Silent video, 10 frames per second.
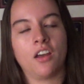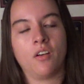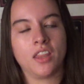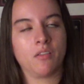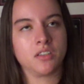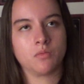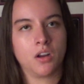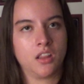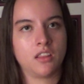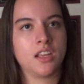And that was one
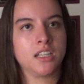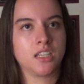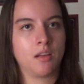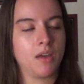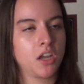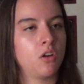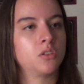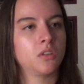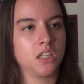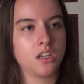of the things that my
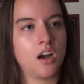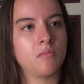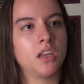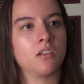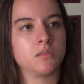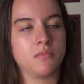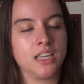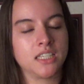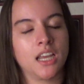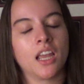coach really taught me, and it was
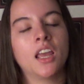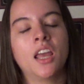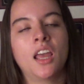amazing.